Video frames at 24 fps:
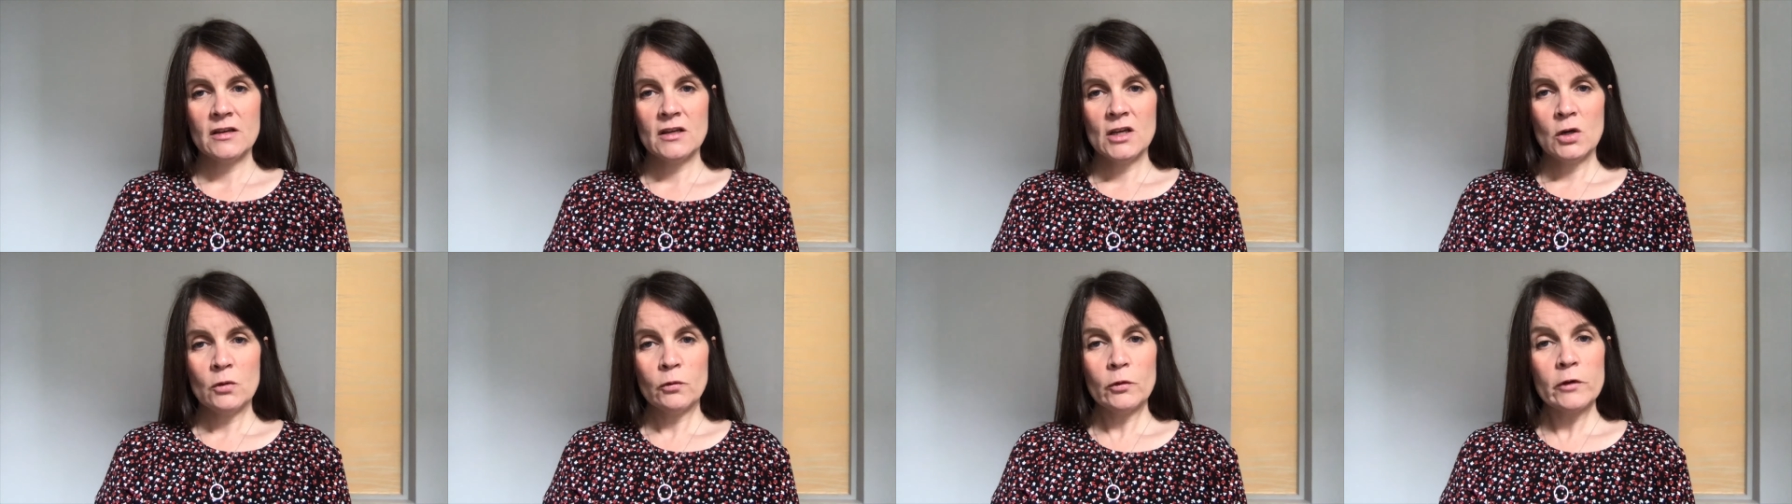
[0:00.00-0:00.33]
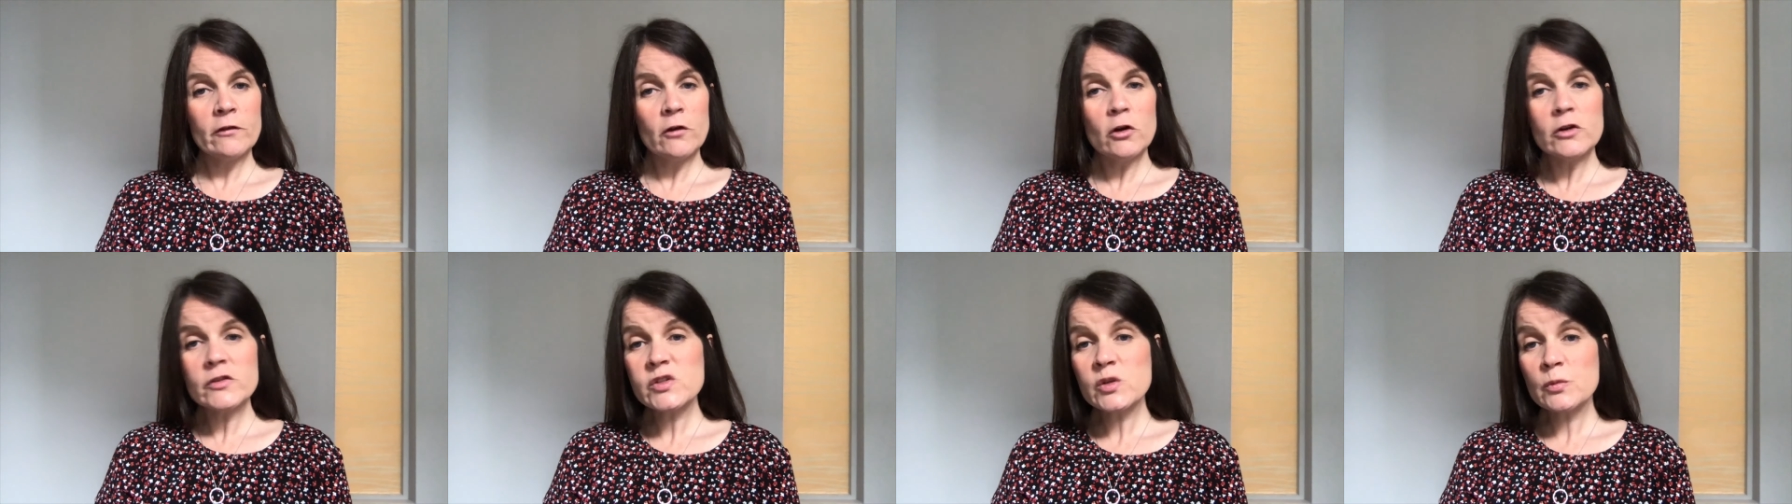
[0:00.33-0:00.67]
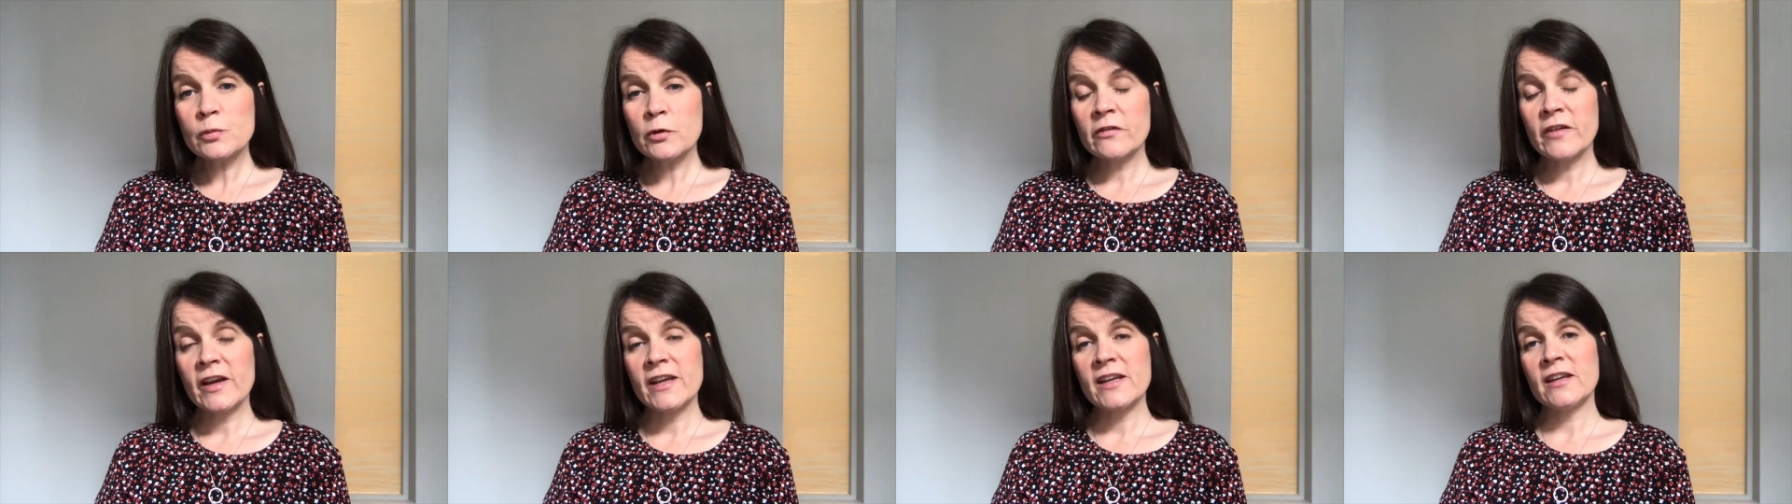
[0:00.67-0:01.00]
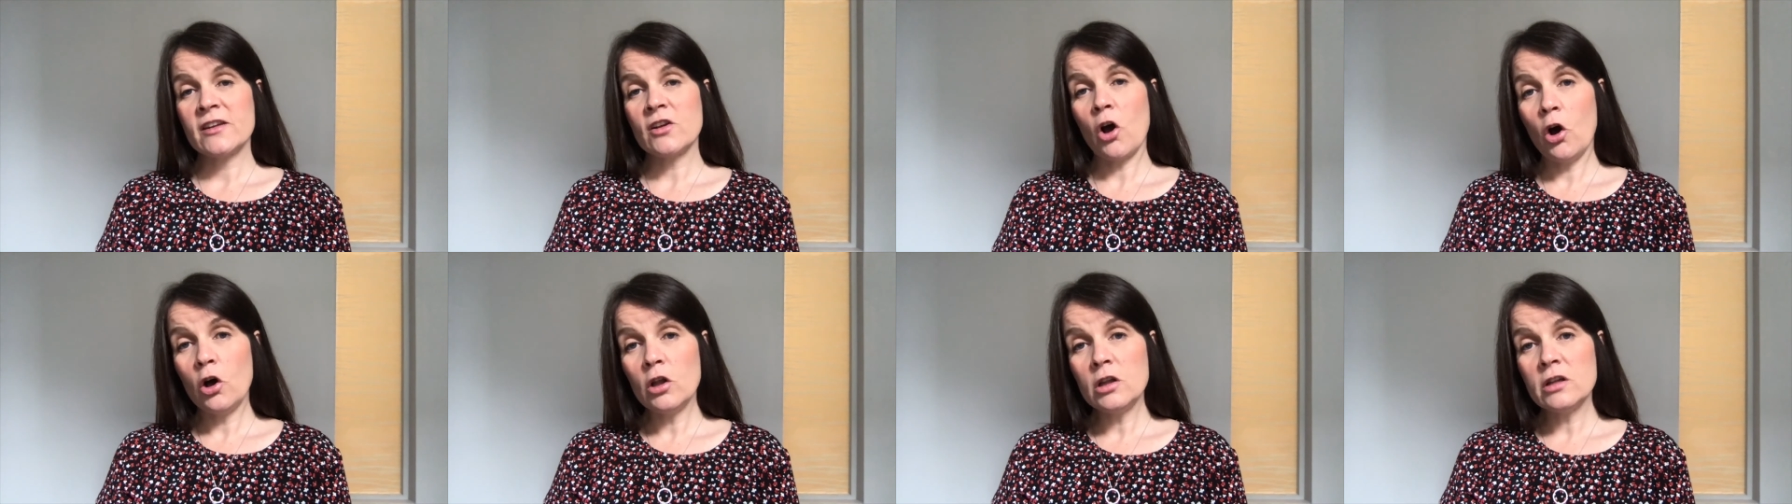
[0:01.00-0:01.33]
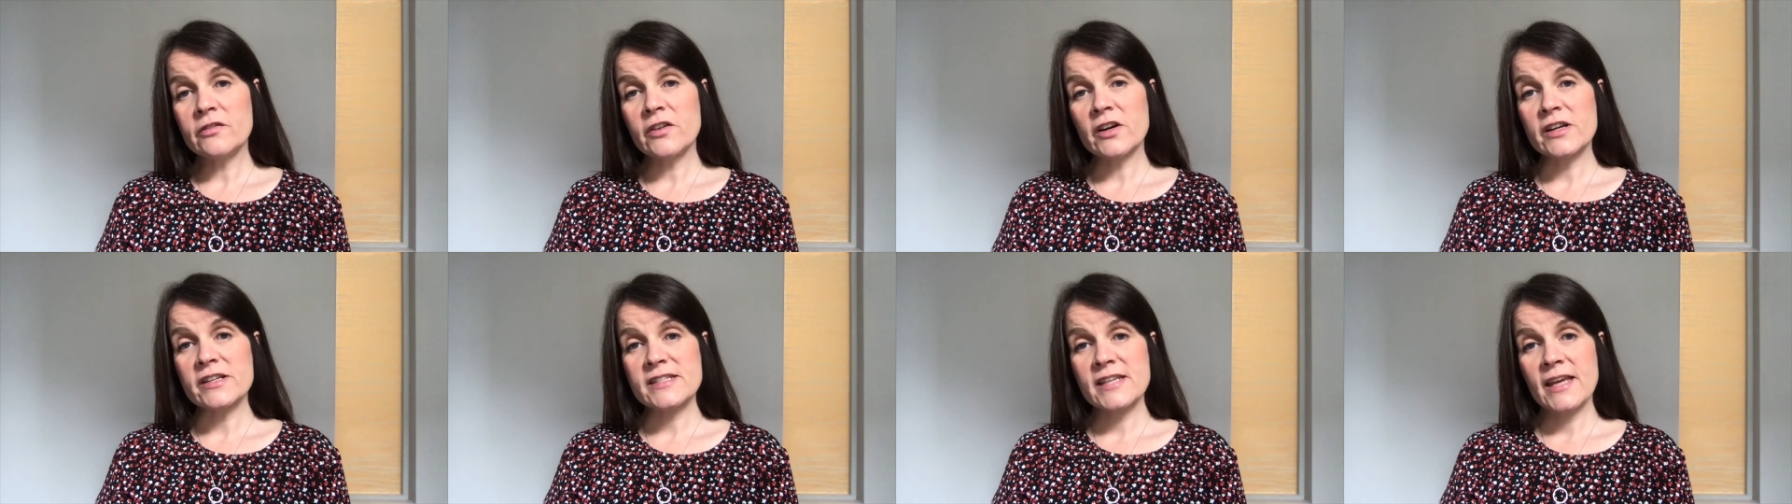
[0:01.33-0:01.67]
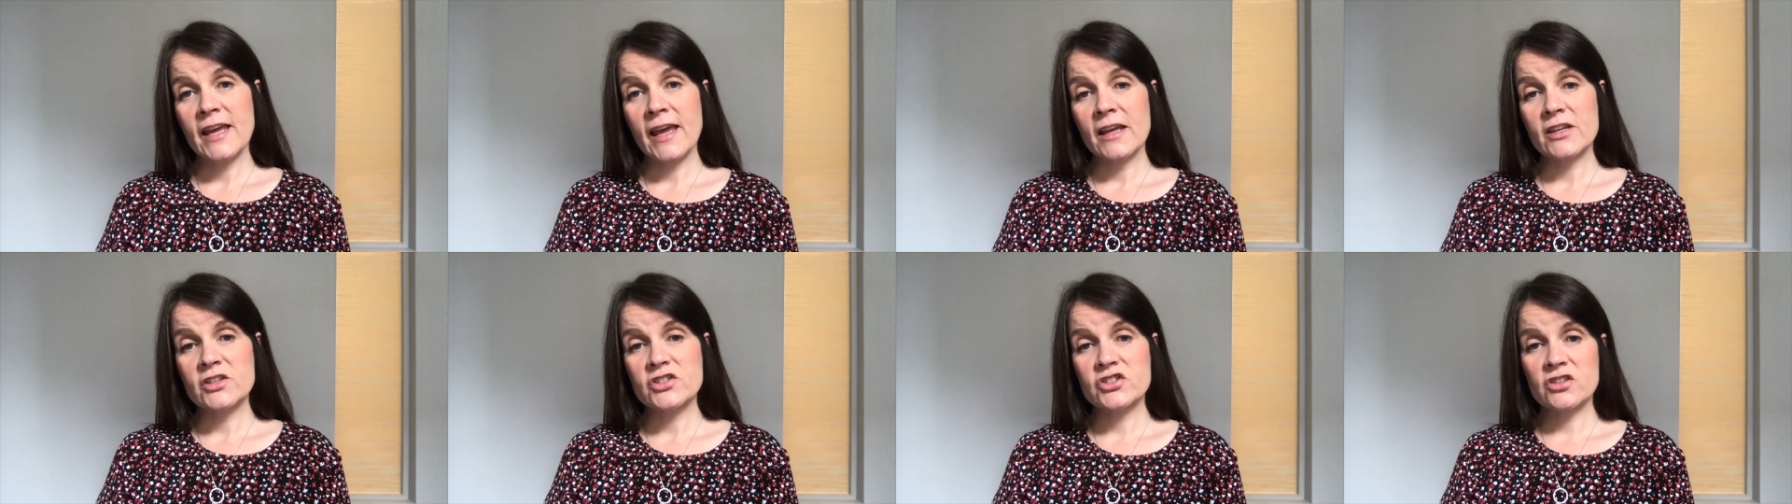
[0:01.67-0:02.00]
We've also provided all of our
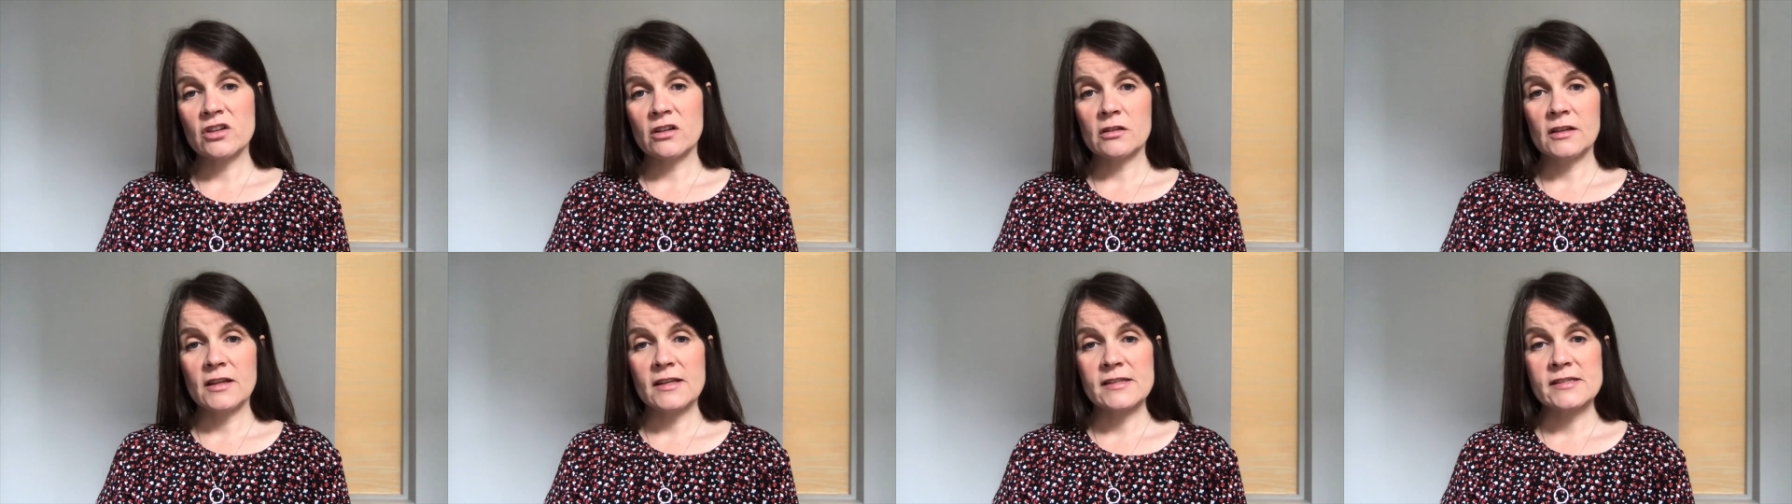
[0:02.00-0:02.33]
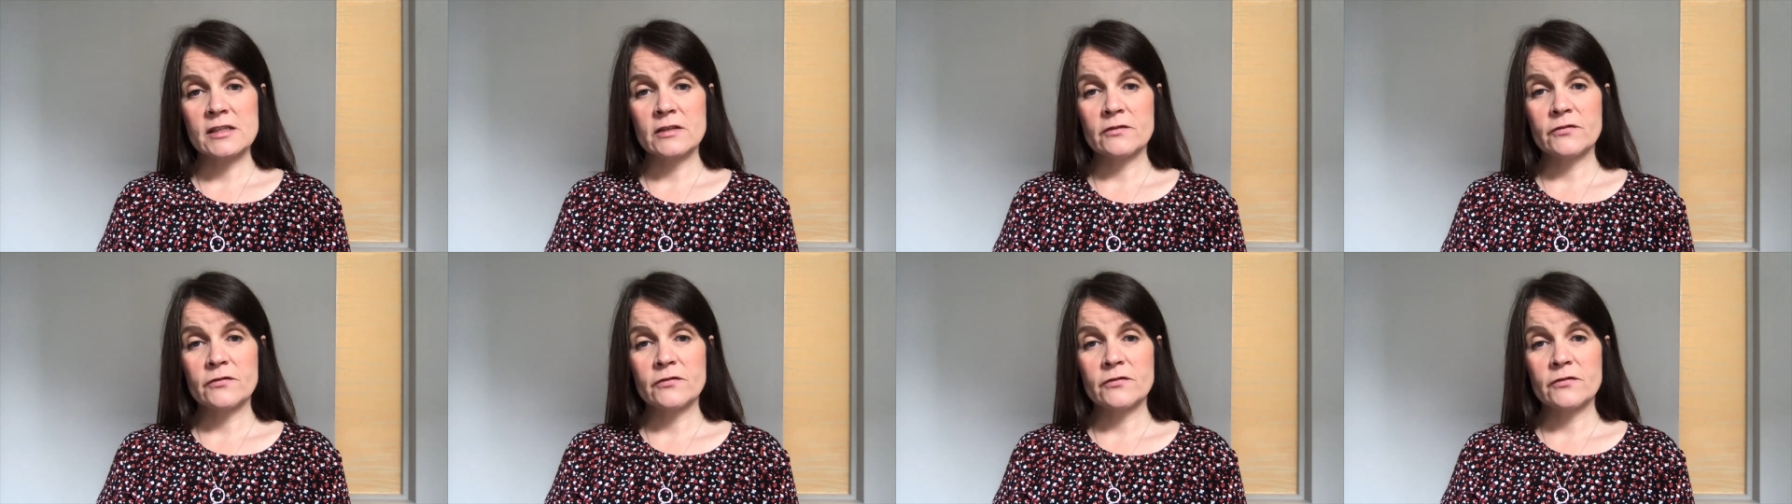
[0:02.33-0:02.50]
text journalists